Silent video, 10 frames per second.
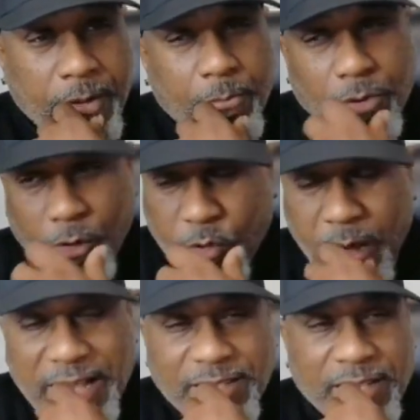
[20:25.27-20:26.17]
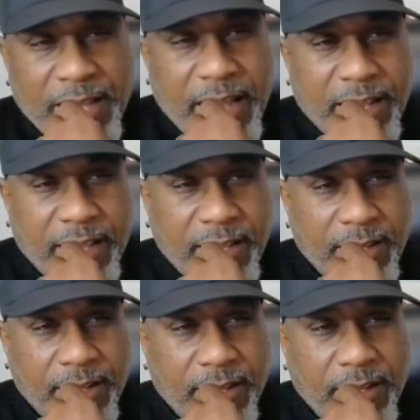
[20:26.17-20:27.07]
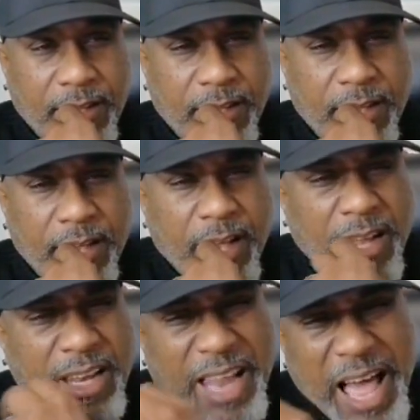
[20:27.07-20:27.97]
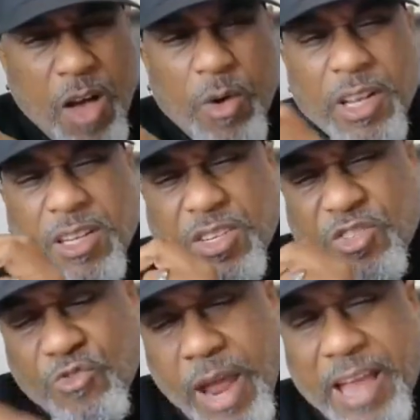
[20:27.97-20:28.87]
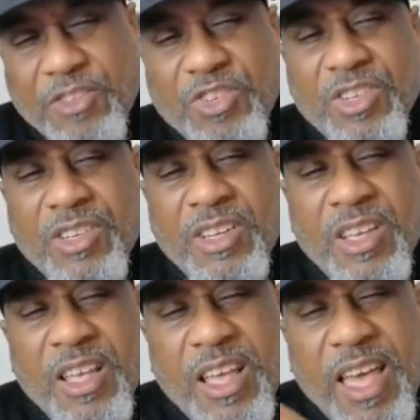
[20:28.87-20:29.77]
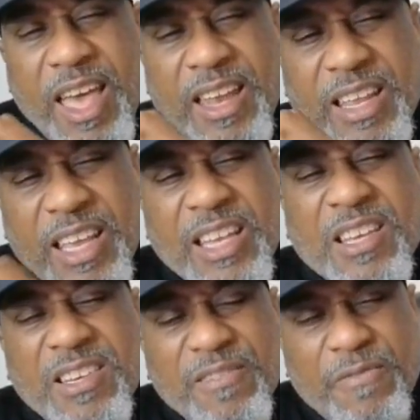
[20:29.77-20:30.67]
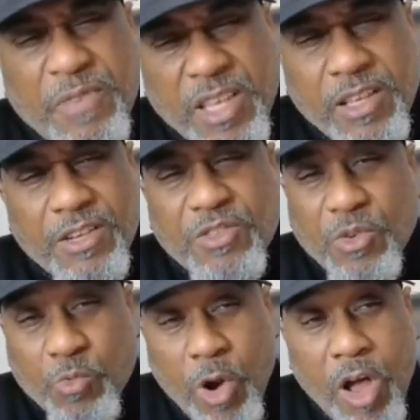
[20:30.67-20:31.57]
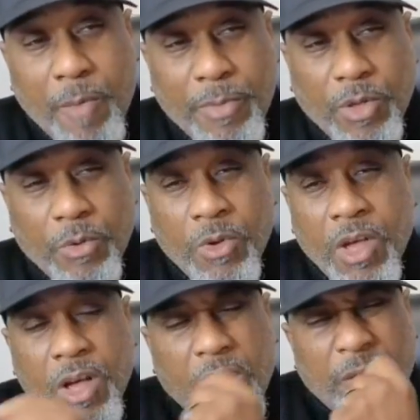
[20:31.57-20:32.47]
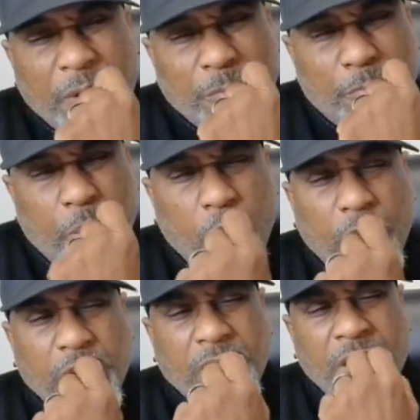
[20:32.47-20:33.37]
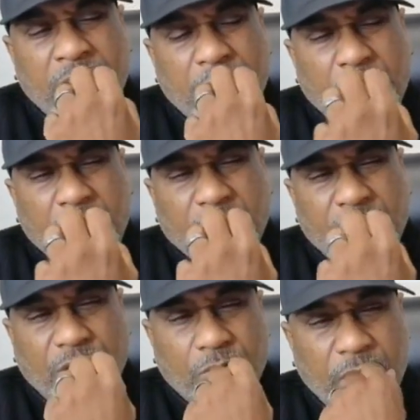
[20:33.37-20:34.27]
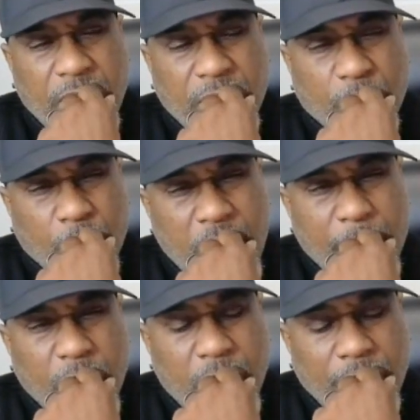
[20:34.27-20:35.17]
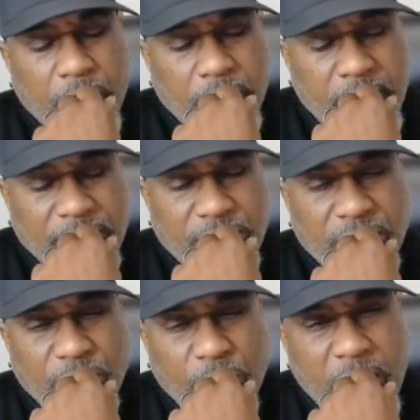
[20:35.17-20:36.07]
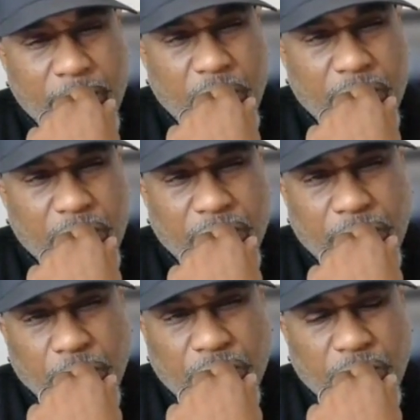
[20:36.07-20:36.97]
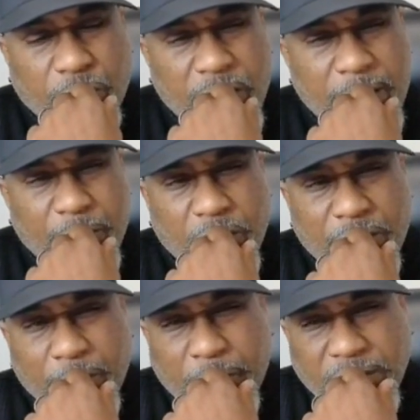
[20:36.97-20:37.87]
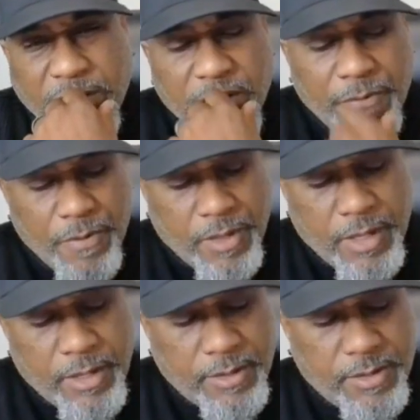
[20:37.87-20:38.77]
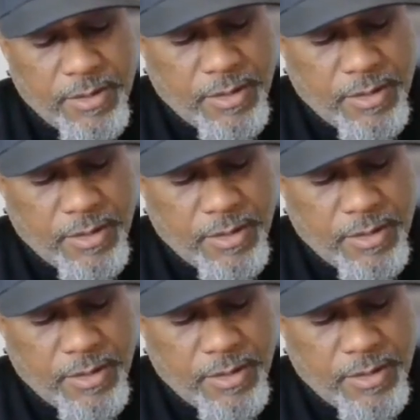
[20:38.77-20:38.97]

Procrastinating, allowing distraction and inconvenience to rob you of important things that you need, to rob you of your destiny, to rob you of your future, to rob you of a bunch of different things.